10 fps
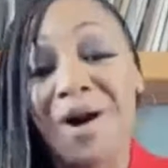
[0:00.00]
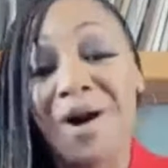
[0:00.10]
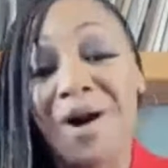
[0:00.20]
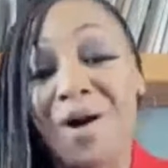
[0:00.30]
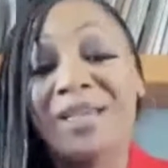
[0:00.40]

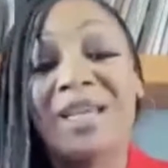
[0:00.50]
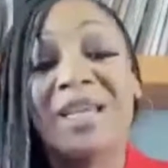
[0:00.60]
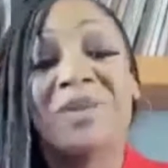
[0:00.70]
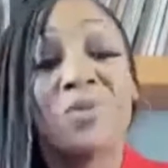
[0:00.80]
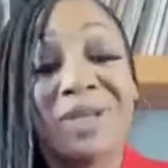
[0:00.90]
risks,
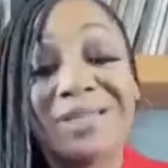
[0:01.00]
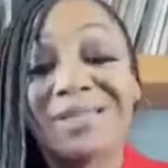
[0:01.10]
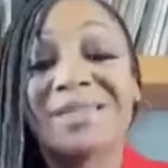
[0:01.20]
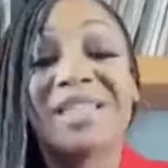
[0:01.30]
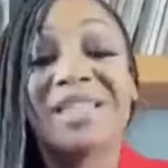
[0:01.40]

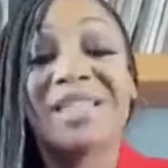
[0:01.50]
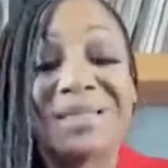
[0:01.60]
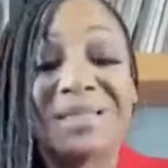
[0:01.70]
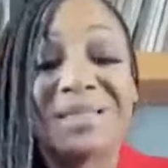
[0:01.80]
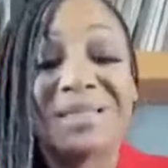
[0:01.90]
sleepless nights.
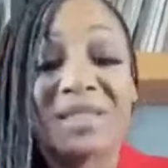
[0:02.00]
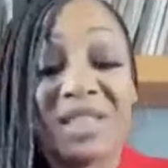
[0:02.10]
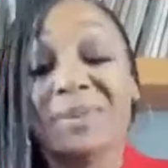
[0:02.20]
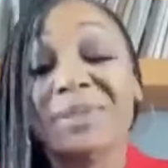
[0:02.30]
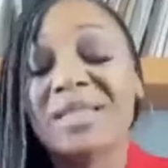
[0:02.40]

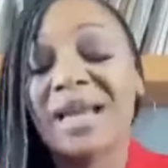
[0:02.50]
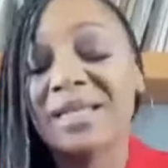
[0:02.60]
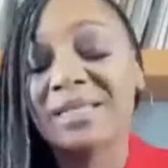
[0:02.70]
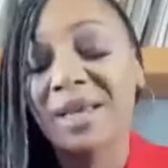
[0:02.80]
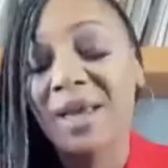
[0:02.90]

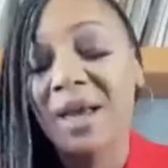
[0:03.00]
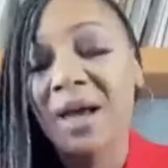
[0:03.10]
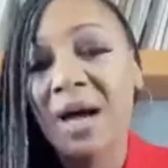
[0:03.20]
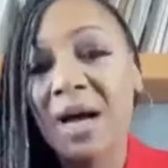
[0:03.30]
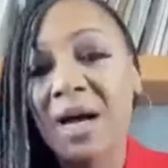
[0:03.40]
So
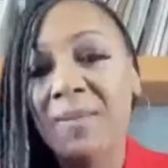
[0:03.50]
can you just